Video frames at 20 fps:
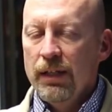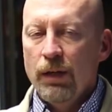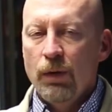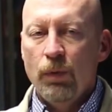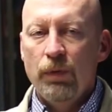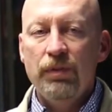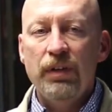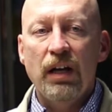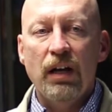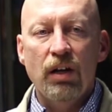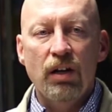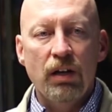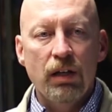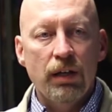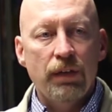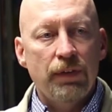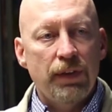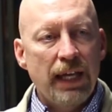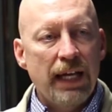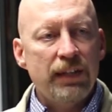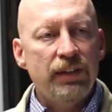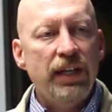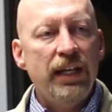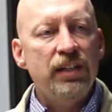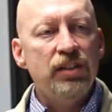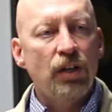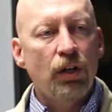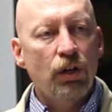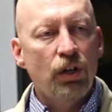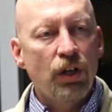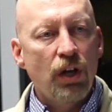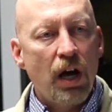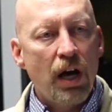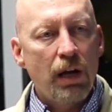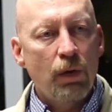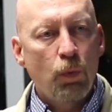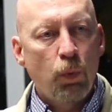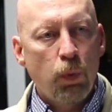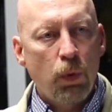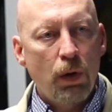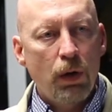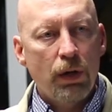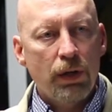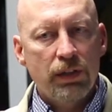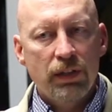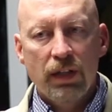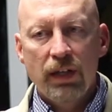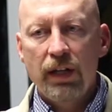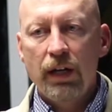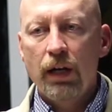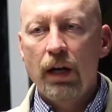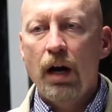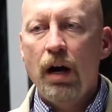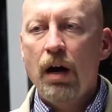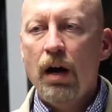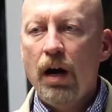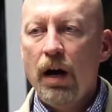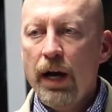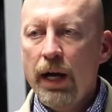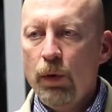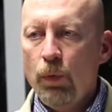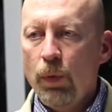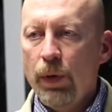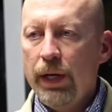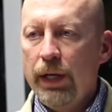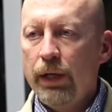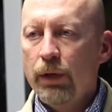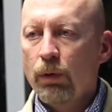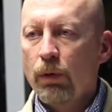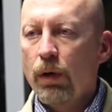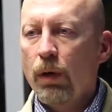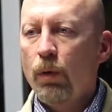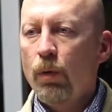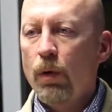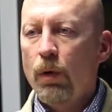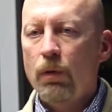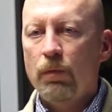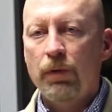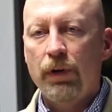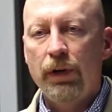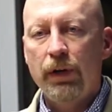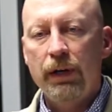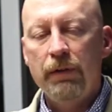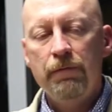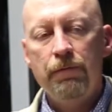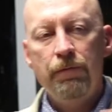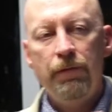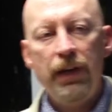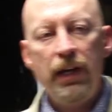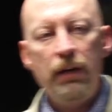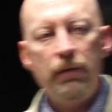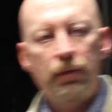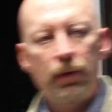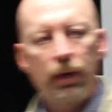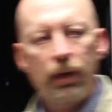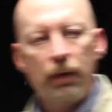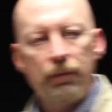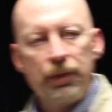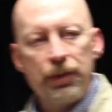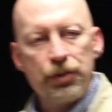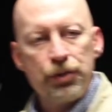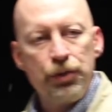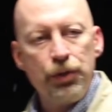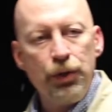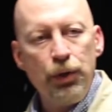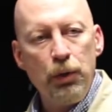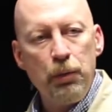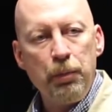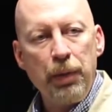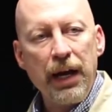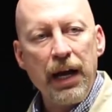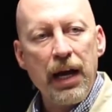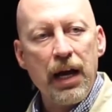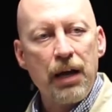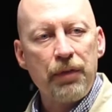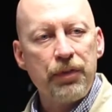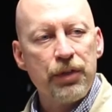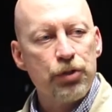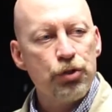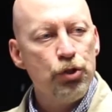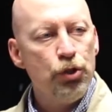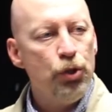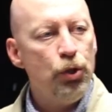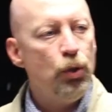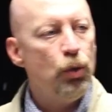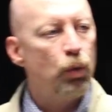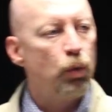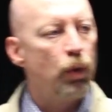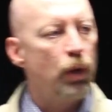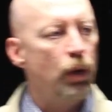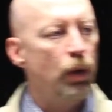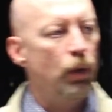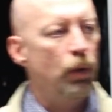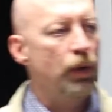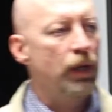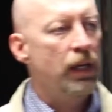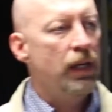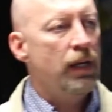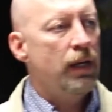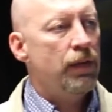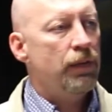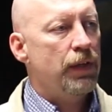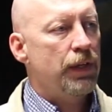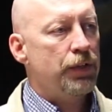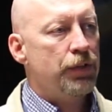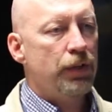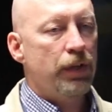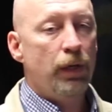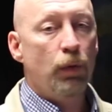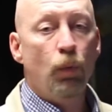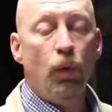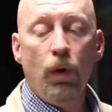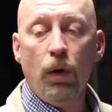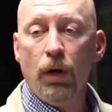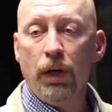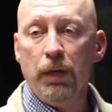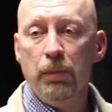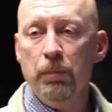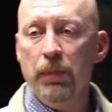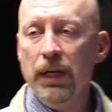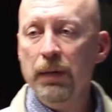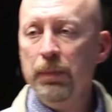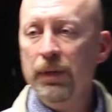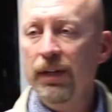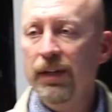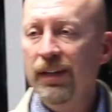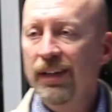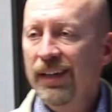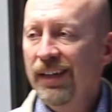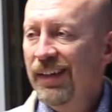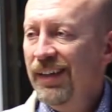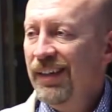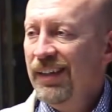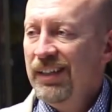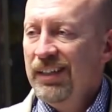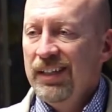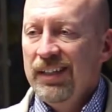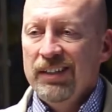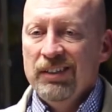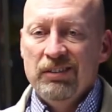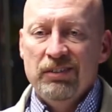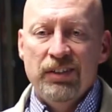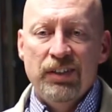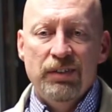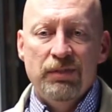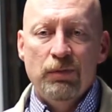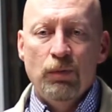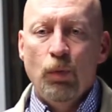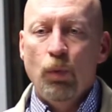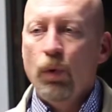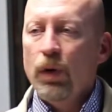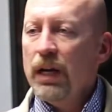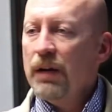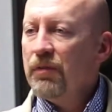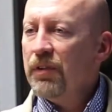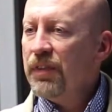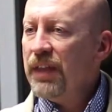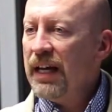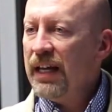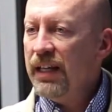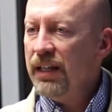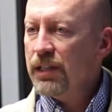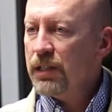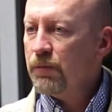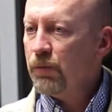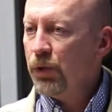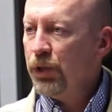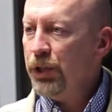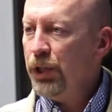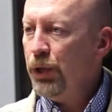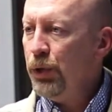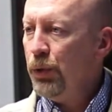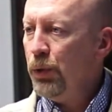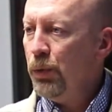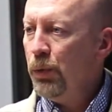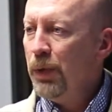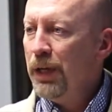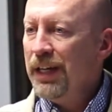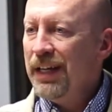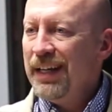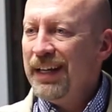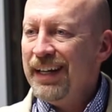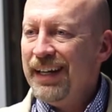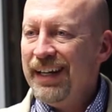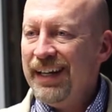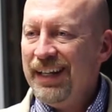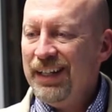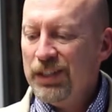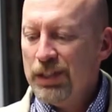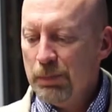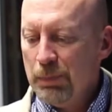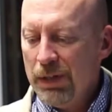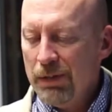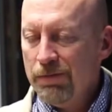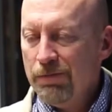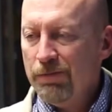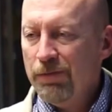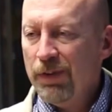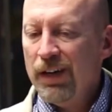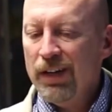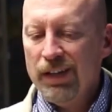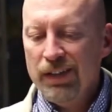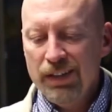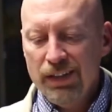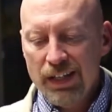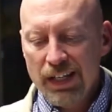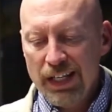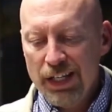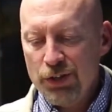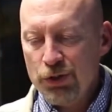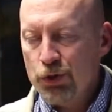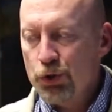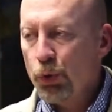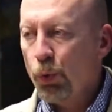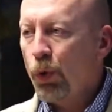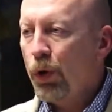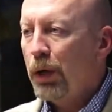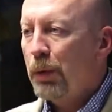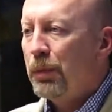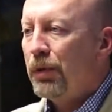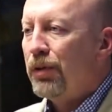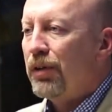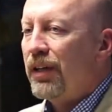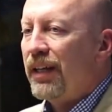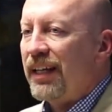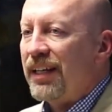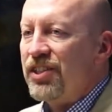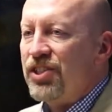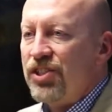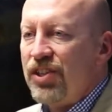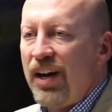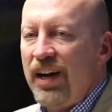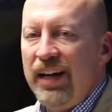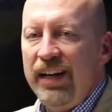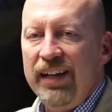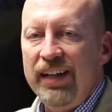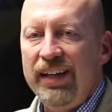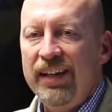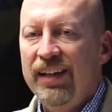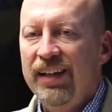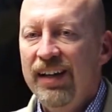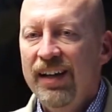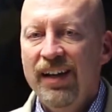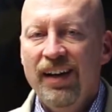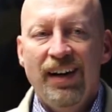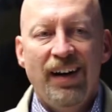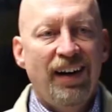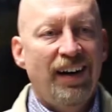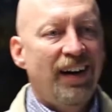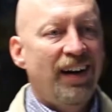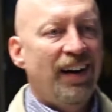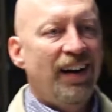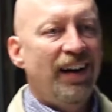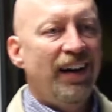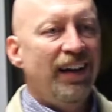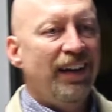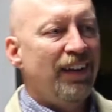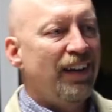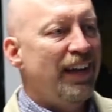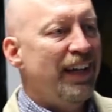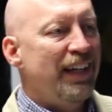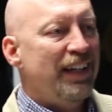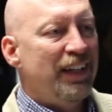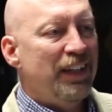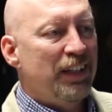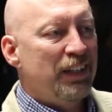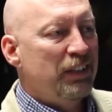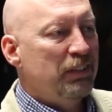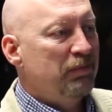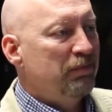That takes a lot of work to let a highway grow over in favor of this new path, this new road that you can walk, and maybe whatever that is for you needs to be fun, enjoyable, exciting. I like